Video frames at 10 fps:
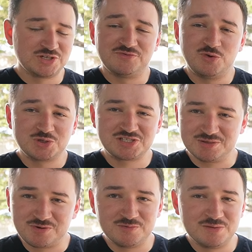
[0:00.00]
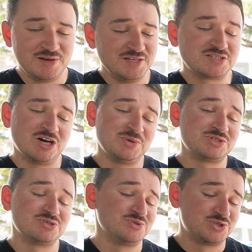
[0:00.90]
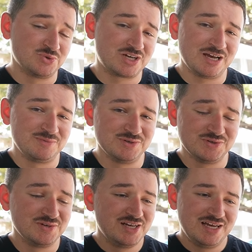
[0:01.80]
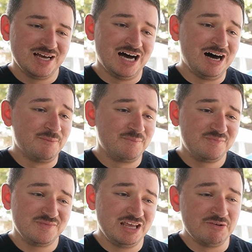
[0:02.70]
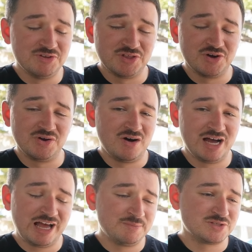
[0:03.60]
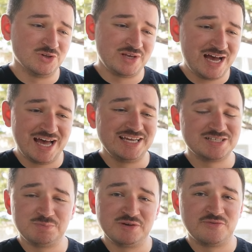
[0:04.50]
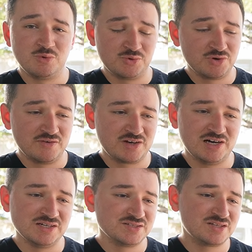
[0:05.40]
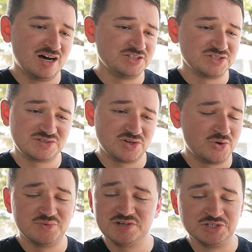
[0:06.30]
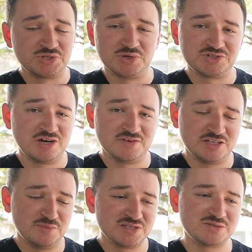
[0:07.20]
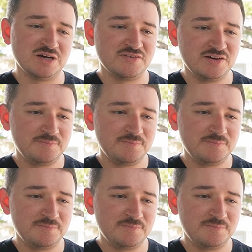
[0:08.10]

unfortunately probably means going to a dual cab ute. Even though I absolutely hate big four-wheel drive cars, I just don't enjoy driving them whatsoever.